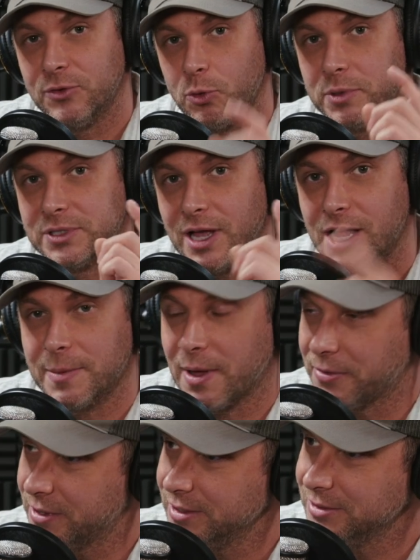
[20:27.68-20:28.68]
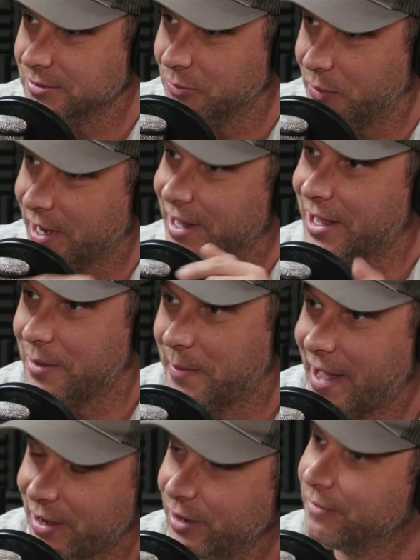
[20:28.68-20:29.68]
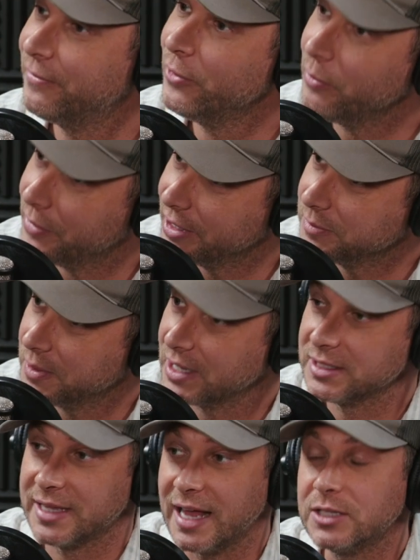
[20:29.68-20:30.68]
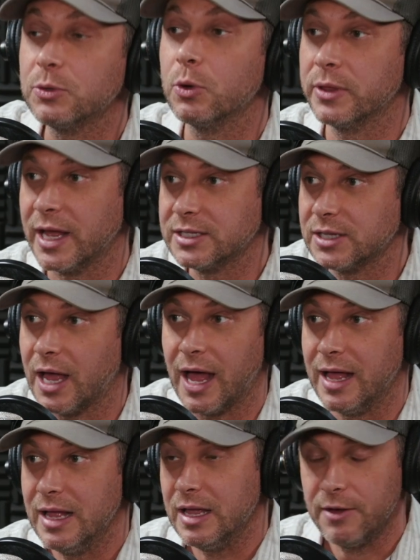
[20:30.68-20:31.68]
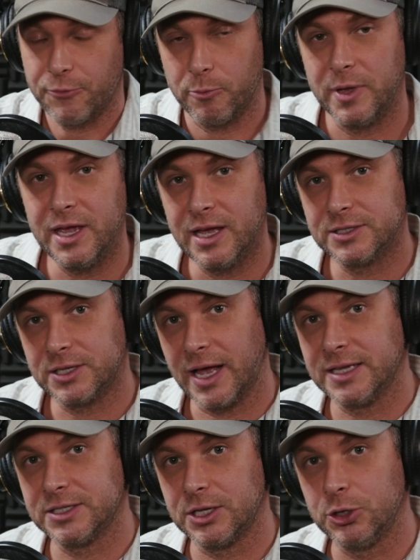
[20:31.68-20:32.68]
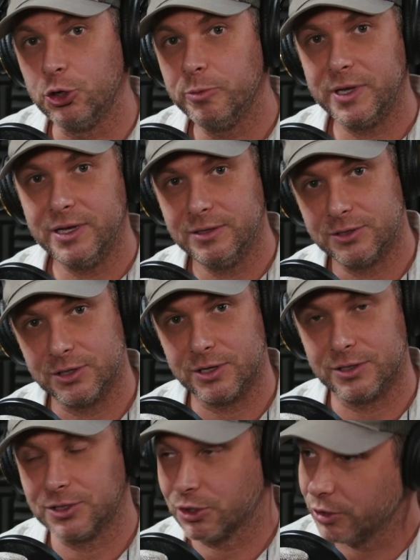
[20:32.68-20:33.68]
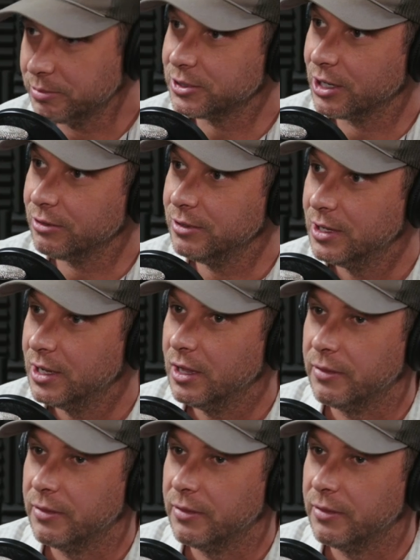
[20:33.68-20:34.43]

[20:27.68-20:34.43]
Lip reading: will be talking about this. We got to come back here and film this because that's for me as a newbie to crypto.